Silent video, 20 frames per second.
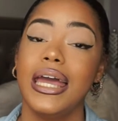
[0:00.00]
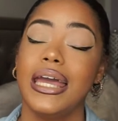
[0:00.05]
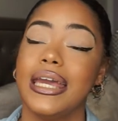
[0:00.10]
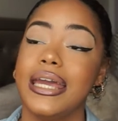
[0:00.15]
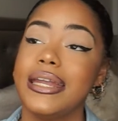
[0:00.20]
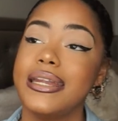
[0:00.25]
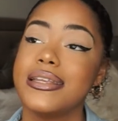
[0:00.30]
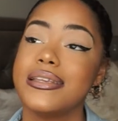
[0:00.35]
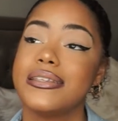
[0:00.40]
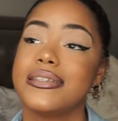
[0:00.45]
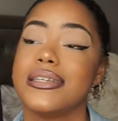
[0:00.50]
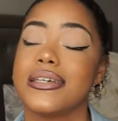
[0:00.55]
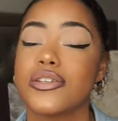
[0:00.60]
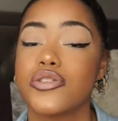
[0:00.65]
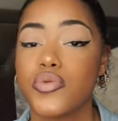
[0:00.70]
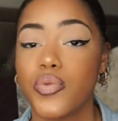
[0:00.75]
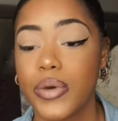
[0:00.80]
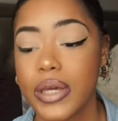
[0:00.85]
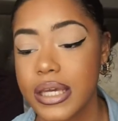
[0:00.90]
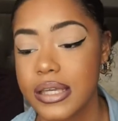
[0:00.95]
in
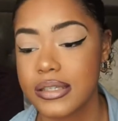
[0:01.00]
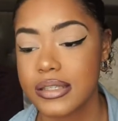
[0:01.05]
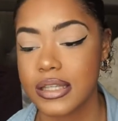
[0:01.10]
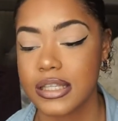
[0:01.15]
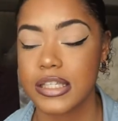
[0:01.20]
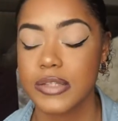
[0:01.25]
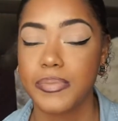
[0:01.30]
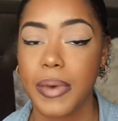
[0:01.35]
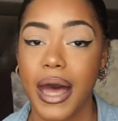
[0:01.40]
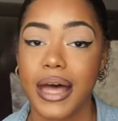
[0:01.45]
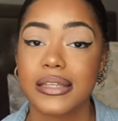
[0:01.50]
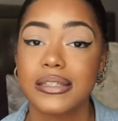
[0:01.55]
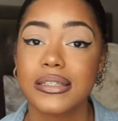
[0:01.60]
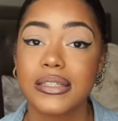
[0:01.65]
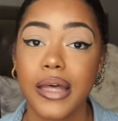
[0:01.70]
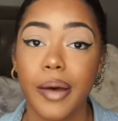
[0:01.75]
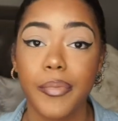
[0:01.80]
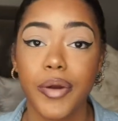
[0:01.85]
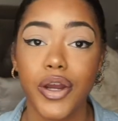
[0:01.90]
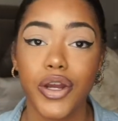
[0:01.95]
six weeks this past
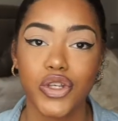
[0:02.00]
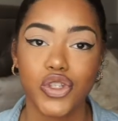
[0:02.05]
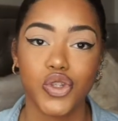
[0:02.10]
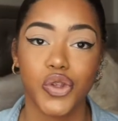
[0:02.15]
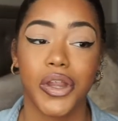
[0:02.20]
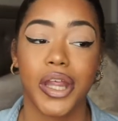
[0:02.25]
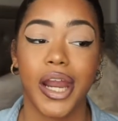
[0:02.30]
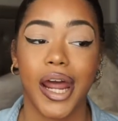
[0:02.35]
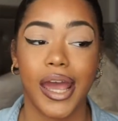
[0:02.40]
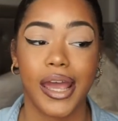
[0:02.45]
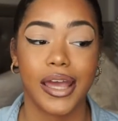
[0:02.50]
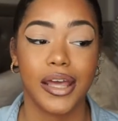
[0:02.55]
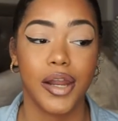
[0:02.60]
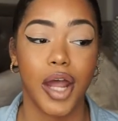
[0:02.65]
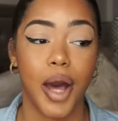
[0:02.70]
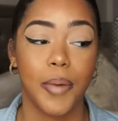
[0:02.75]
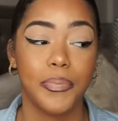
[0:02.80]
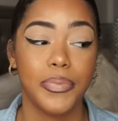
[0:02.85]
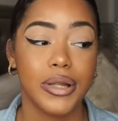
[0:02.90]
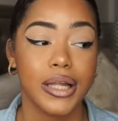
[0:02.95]
summer so that I can
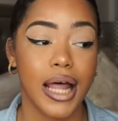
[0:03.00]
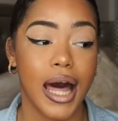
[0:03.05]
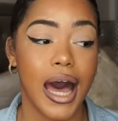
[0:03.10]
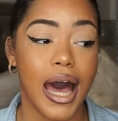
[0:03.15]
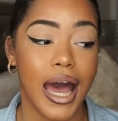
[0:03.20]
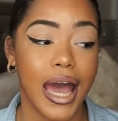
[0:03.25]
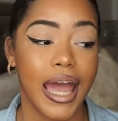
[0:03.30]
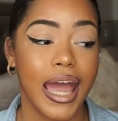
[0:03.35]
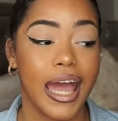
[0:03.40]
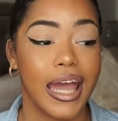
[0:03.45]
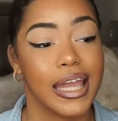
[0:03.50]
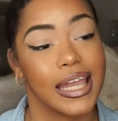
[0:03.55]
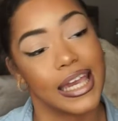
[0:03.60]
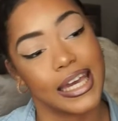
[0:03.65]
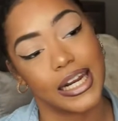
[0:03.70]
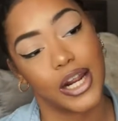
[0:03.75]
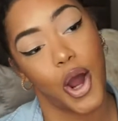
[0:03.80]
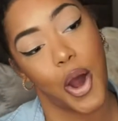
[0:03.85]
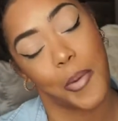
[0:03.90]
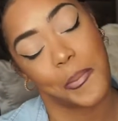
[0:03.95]
apply and
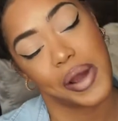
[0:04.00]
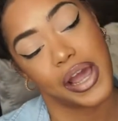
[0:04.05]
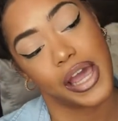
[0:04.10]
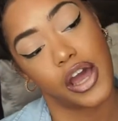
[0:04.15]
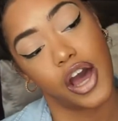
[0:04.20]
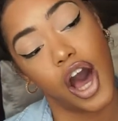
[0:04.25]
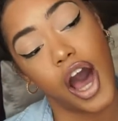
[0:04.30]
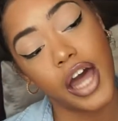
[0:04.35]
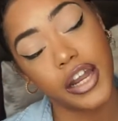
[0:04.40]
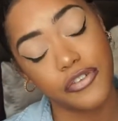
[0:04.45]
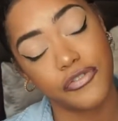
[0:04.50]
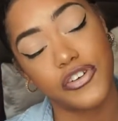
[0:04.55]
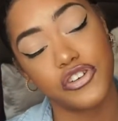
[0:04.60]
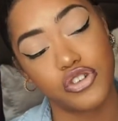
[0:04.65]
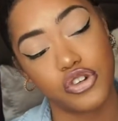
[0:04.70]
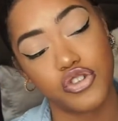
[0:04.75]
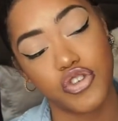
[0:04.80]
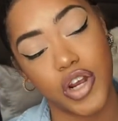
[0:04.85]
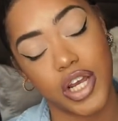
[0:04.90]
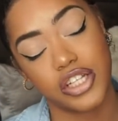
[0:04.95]
get it on my
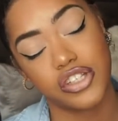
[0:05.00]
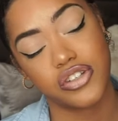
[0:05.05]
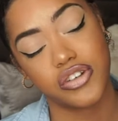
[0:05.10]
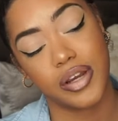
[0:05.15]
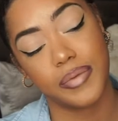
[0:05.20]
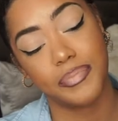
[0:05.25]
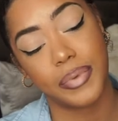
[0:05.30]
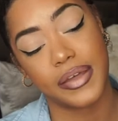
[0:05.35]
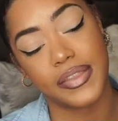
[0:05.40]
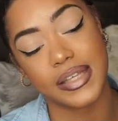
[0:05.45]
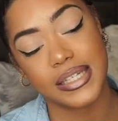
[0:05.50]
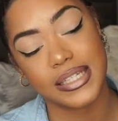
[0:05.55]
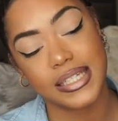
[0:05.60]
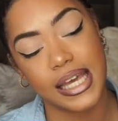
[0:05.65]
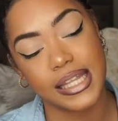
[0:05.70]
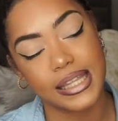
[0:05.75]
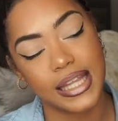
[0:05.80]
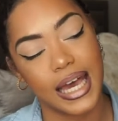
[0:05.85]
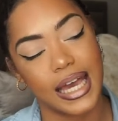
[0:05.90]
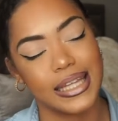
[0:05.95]
unofficial transcript by the
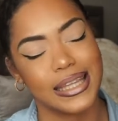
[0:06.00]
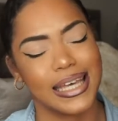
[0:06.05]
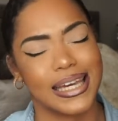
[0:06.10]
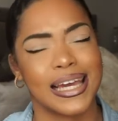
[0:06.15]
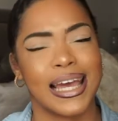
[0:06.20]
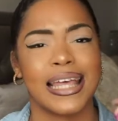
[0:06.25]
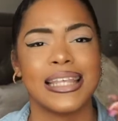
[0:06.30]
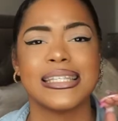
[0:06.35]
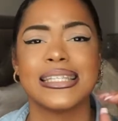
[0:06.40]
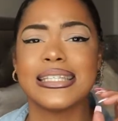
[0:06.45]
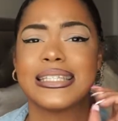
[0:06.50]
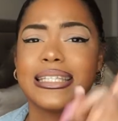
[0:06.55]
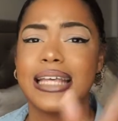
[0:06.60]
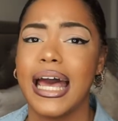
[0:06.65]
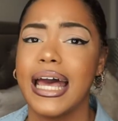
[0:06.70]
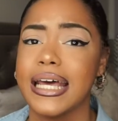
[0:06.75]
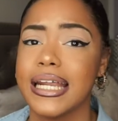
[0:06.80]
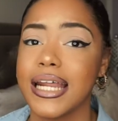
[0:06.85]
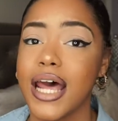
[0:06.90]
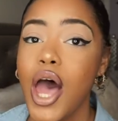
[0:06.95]
deadline, like I
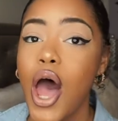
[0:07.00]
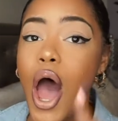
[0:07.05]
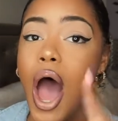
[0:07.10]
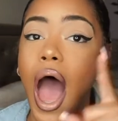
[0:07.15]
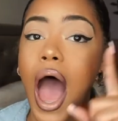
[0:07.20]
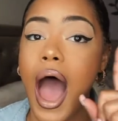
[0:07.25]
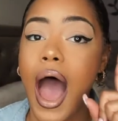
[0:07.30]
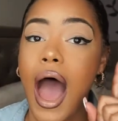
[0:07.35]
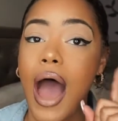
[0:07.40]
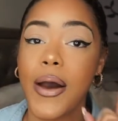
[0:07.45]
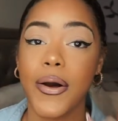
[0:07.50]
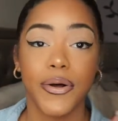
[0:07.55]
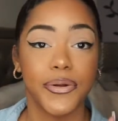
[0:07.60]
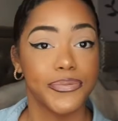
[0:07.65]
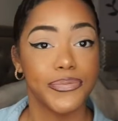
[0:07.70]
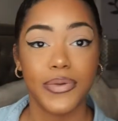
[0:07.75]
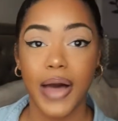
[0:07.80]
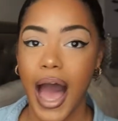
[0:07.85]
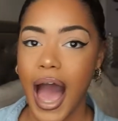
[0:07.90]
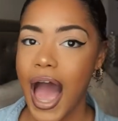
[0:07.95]
said.
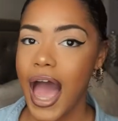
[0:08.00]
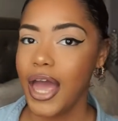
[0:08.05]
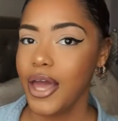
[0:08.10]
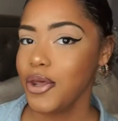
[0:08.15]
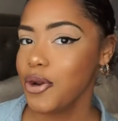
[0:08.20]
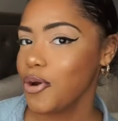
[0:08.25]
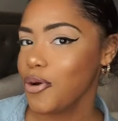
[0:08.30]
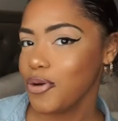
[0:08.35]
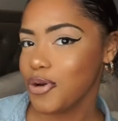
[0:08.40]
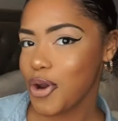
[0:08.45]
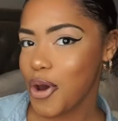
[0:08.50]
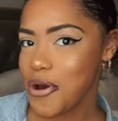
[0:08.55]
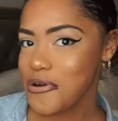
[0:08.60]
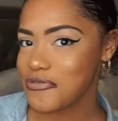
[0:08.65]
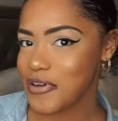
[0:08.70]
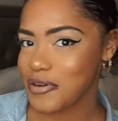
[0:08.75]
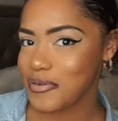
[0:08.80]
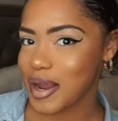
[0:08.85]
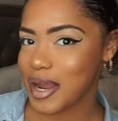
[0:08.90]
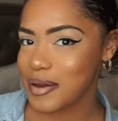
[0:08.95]
I don't know
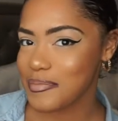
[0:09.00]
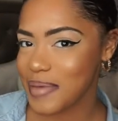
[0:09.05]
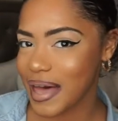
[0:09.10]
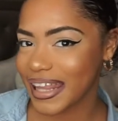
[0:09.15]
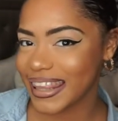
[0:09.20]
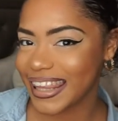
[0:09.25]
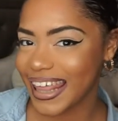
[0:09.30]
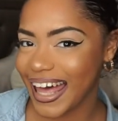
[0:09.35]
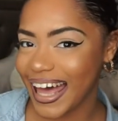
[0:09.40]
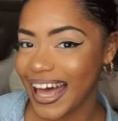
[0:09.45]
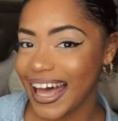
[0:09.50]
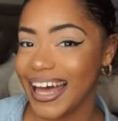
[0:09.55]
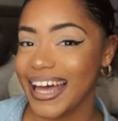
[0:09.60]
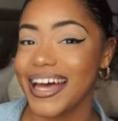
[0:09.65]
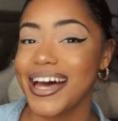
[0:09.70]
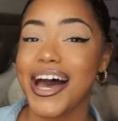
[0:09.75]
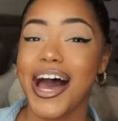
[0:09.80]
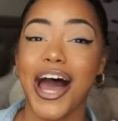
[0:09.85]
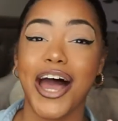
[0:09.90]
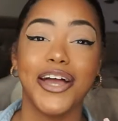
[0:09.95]
if I recommend
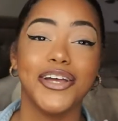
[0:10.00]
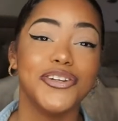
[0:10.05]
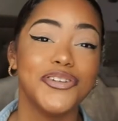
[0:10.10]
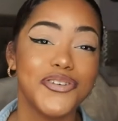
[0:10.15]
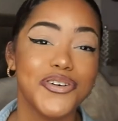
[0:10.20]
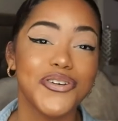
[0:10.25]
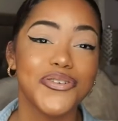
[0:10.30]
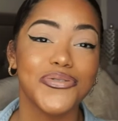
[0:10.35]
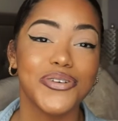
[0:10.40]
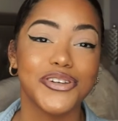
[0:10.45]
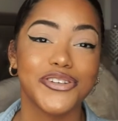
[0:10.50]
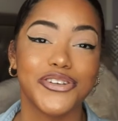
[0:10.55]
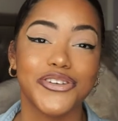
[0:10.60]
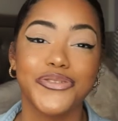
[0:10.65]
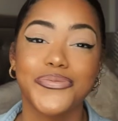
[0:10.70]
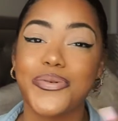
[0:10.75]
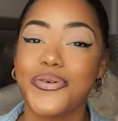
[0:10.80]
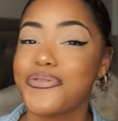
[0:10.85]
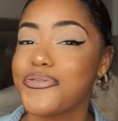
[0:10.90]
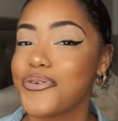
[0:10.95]
that. I do your
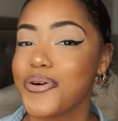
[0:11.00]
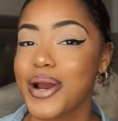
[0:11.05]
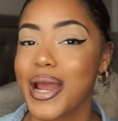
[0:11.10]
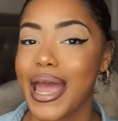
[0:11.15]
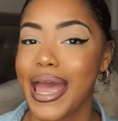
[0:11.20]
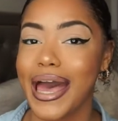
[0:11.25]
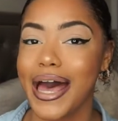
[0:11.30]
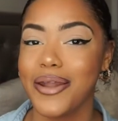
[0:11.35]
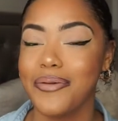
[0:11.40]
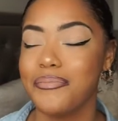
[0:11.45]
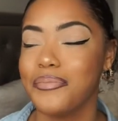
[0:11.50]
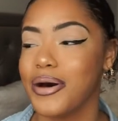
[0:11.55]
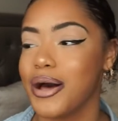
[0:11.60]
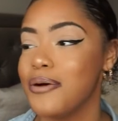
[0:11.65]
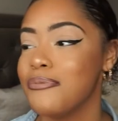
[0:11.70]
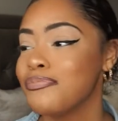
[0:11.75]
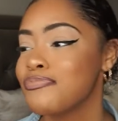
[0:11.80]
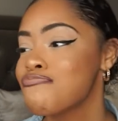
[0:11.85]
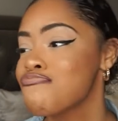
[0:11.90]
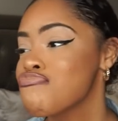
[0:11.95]
research beforehand,
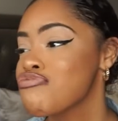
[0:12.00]
but